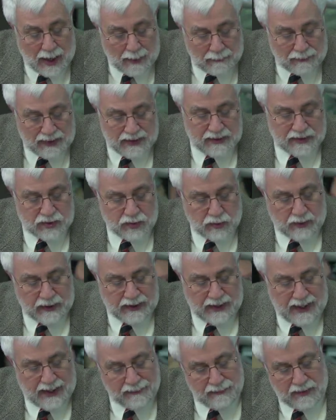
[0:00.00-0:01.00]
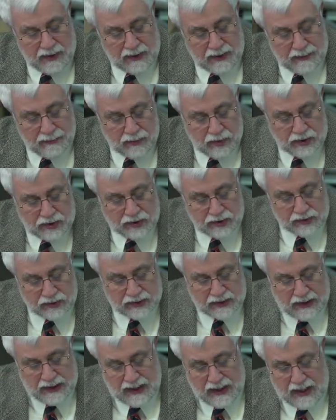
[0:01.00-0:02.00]
up twenty-eight million
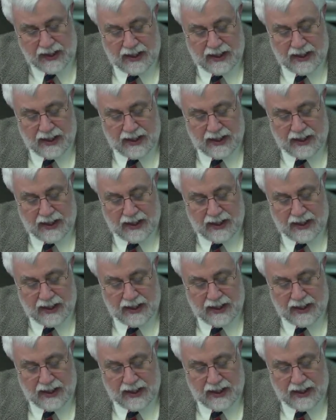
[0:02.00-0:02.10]
bushels.